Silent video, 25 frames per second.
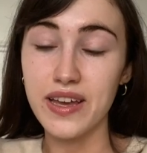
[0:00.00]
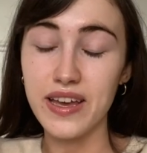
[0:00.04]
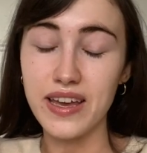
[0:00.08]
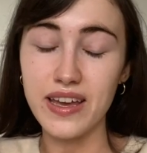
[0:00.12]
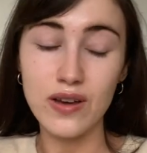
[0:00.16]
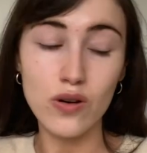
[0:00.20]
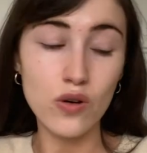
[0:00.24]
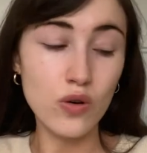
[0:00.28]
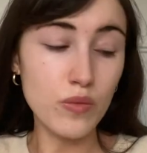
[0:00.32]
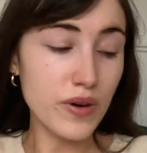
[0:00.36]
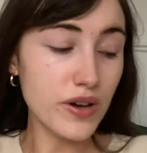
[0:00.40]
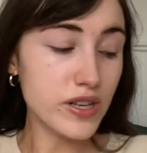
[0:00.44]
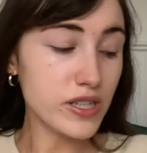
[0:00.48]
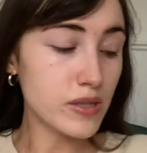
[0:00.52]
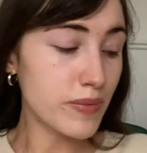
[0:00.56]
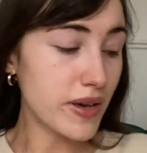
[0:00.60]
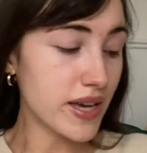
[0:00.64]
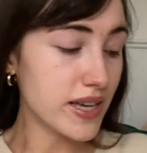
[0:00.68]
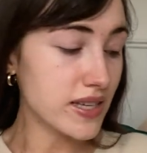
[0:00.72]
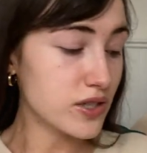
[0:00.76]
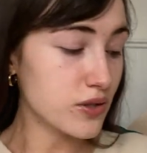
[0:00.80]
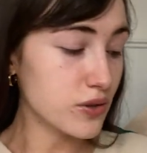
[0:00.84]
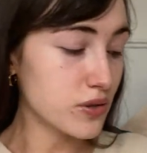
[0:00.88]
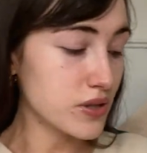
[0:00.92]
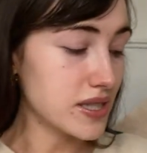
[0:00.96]
it almost
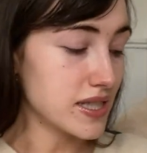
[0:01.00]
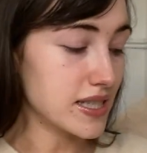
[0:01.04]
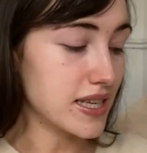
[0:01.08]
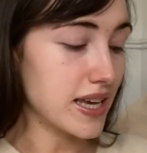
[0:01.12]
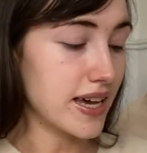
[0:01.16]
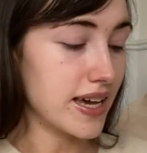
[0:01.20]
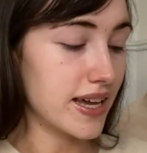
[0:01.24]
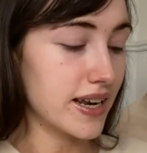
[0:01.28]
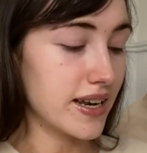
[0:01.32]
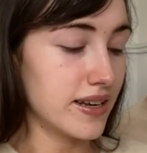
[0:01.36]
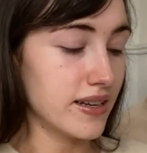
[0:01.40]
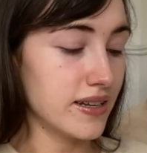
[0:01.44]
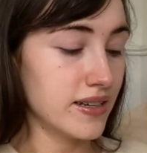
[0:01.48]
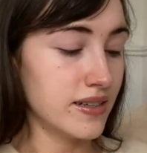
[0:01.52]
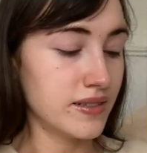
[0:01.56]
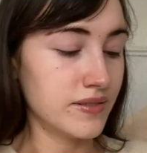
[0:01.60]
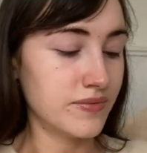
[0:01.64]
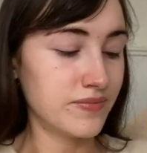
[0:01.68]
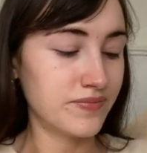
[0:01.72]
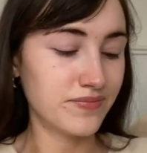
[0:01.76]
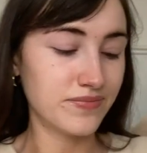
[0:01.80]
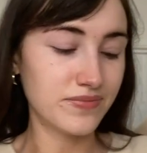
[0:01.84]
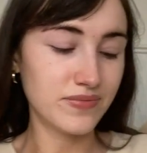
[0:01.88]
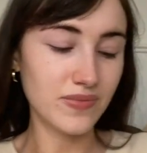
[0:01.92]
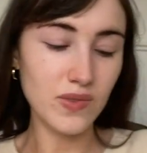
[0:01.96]
makes your skin
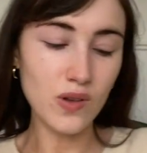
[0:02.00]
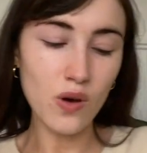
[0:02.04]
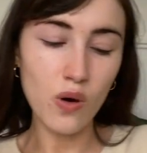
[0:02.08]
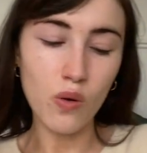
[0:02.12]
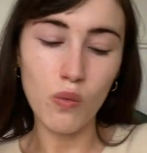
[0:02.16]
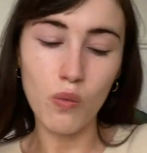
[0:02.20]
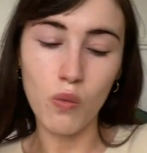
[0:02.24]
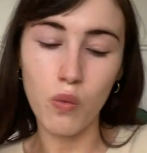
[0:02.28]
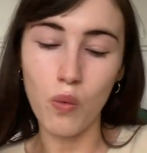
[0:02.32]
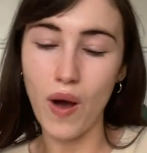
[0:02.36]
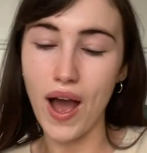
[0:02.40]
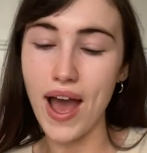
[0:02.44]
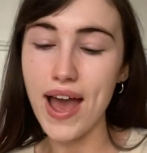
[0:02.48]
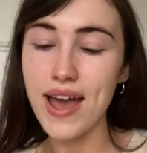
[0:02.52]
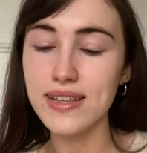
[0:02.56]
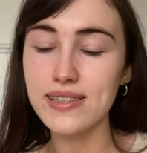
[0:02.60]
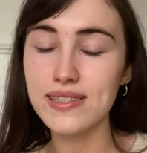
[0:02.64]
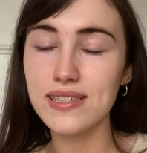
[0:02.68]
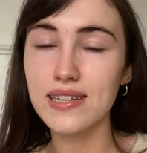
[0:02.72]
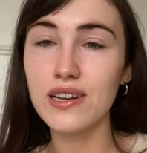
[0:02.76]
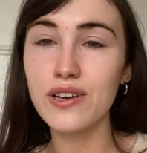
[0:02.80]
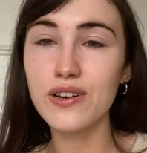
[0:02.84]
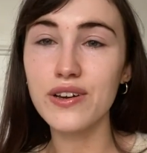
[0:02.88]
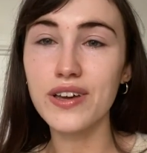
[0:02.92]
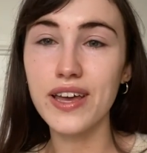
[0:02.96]
not
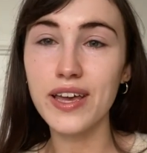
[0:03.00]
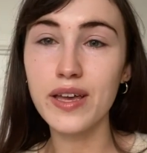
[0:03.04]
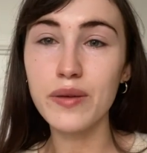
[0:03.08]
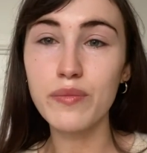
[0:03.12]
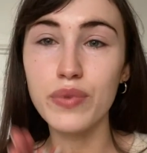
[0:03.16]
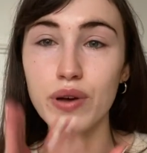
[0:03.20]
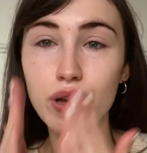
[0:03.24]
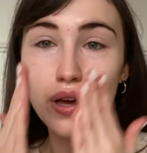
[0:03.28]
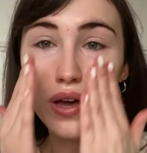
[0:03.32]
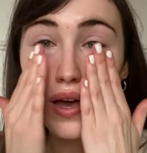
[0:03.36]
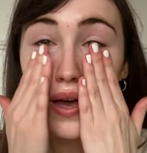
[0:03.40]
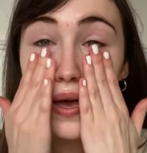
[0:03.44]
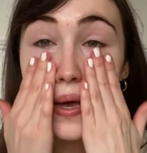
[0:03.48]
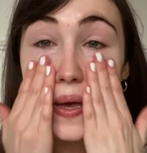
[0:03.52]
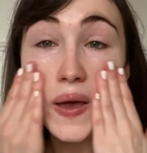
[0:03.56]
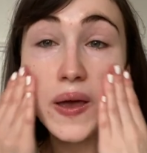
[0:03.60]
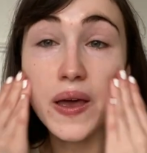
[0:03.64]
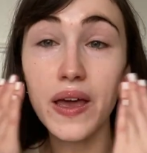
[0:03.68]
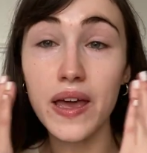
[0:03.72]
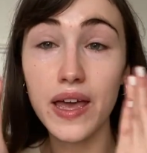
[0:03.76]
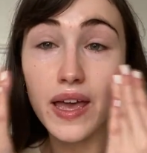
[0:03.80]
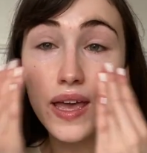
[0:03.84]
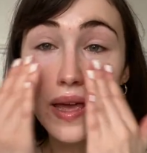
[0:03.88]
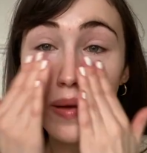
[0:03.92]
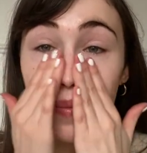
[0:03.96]
wet looking, but
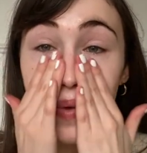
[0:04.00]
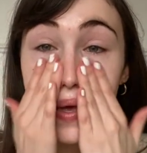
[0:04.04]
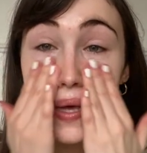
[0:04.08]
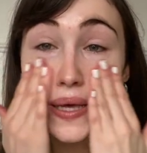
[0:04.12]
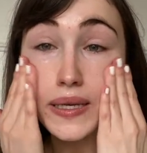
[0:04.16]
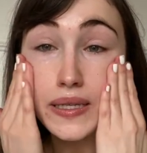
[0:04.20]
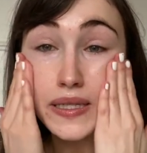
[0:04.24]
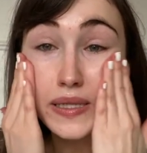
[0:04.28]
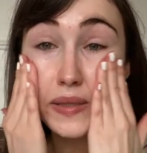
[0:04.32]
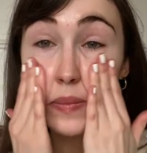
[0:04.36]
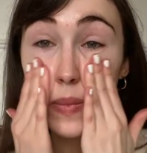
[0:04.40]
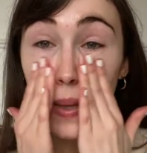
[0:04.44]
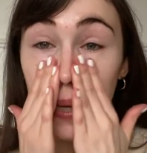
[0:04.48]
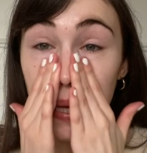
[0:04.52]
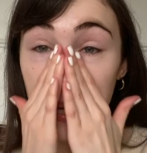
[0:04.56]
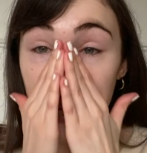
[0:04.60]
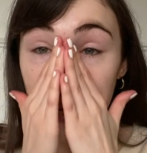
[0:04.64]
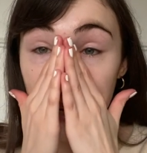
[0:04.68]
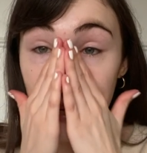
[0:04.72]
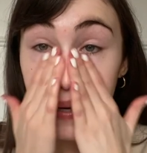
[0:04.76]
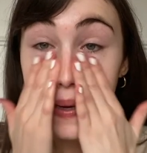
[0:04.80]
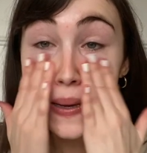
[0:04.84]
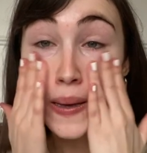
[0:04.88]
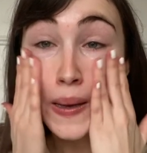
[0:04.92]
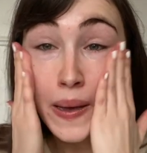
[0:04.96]
it makes
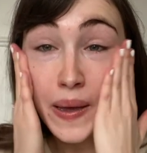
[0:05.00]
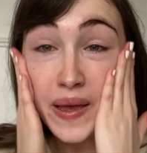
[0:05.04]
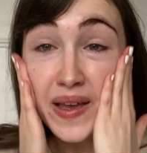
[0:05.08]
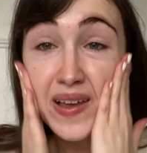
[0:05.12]
me